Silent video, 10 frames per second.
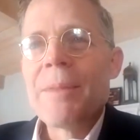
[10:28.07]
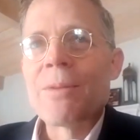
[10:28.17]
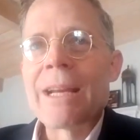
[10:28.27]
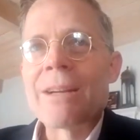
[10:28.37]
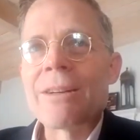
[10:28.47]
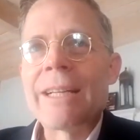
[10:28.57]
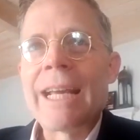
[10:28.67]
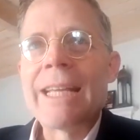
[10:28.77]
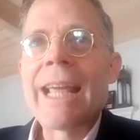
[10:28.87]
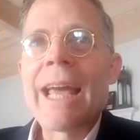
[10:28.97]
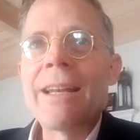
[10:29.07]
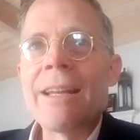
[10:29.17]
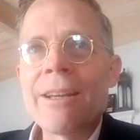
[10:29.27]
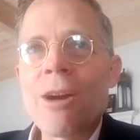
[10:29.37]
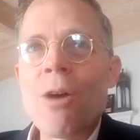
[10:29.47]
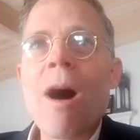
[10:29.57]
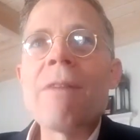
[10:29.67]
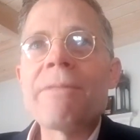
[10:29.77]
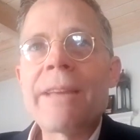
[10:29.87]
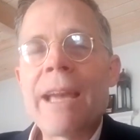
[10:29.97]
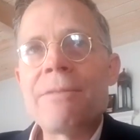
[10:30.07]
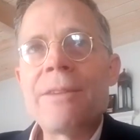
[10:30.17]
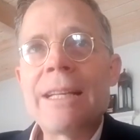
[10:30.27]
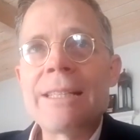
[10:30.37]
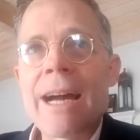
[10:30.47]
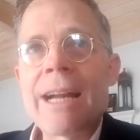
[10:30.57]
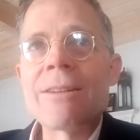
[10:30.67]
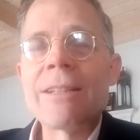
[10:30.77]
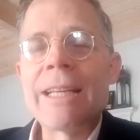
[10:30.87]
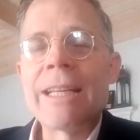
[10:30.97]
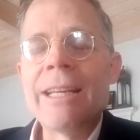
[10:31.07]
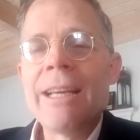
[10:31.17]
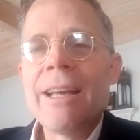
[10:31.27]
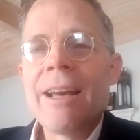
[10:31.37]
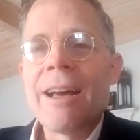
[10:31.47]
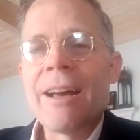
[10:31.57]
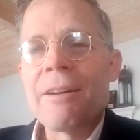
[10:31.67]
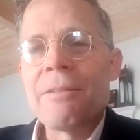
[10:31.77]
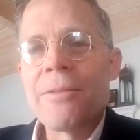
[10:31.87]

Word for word: regularly, and then go off caffeine entirely uh,